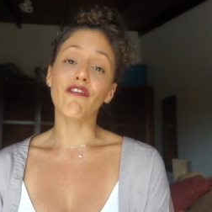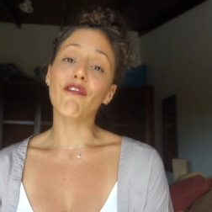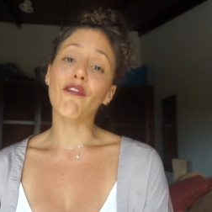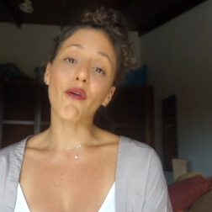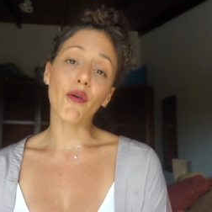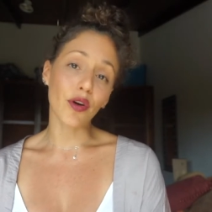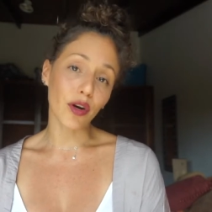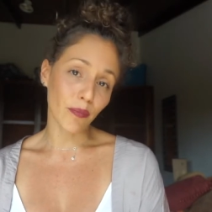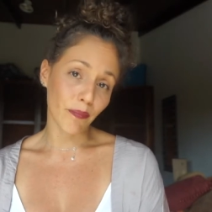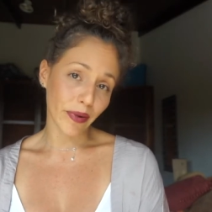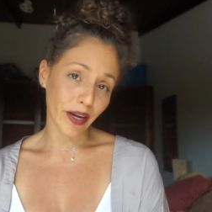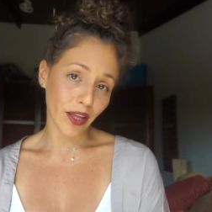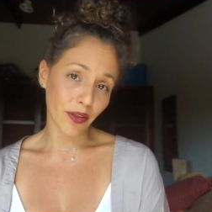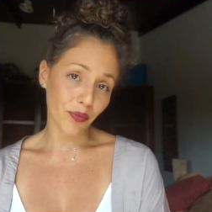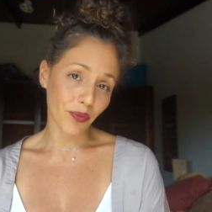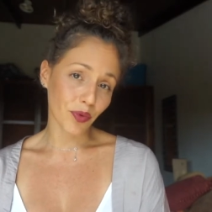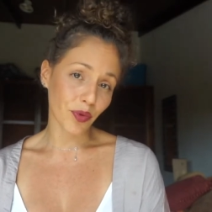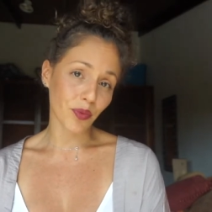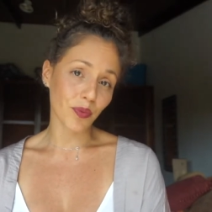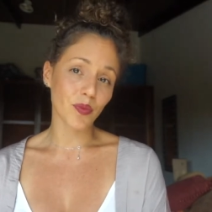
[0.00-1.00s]
four
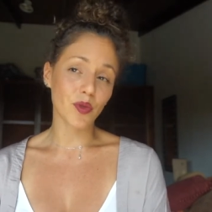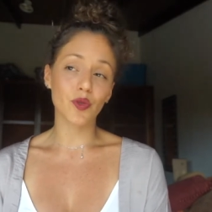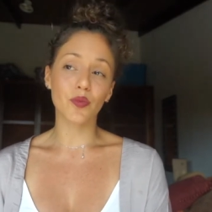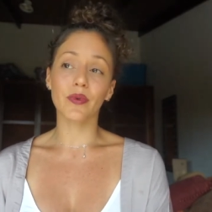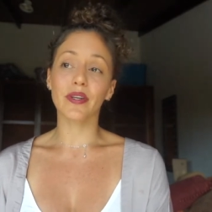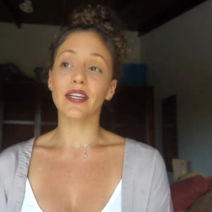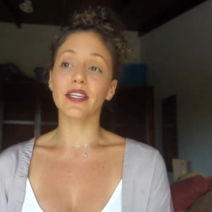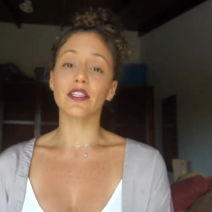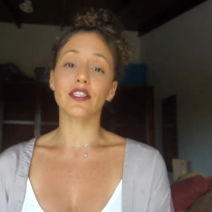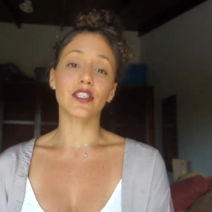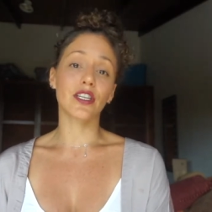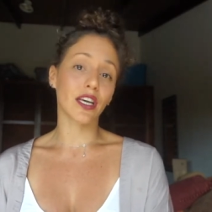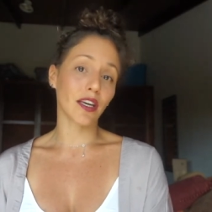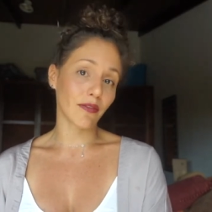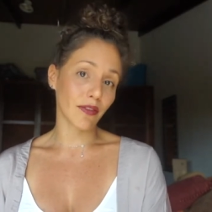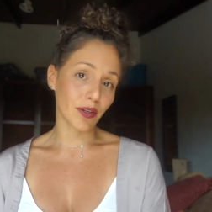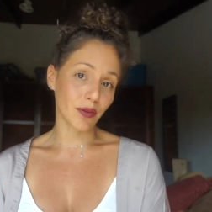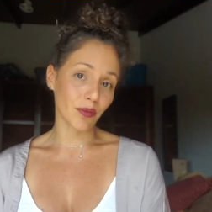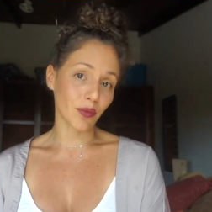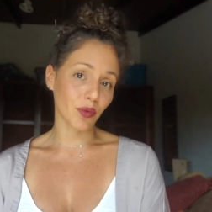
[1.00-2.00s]
bedrooms with a
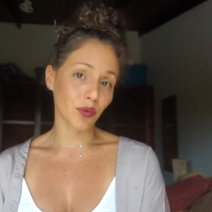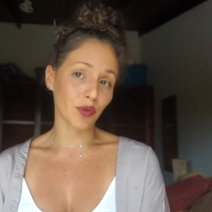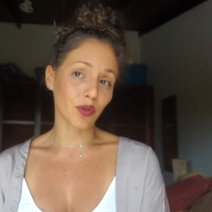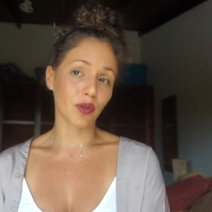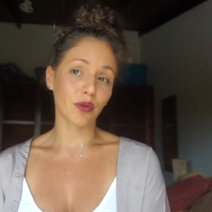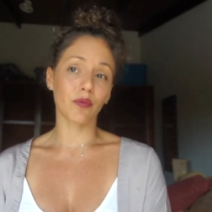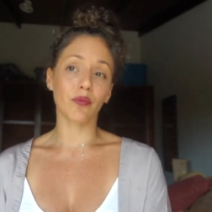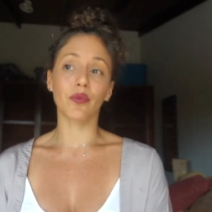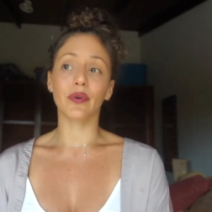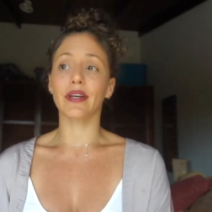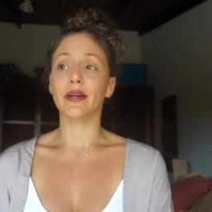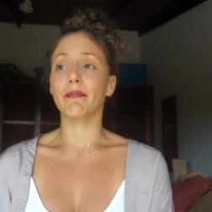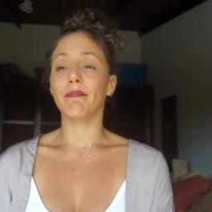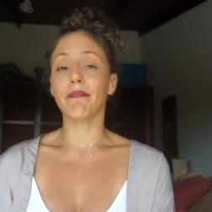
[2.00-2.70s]
TV room with a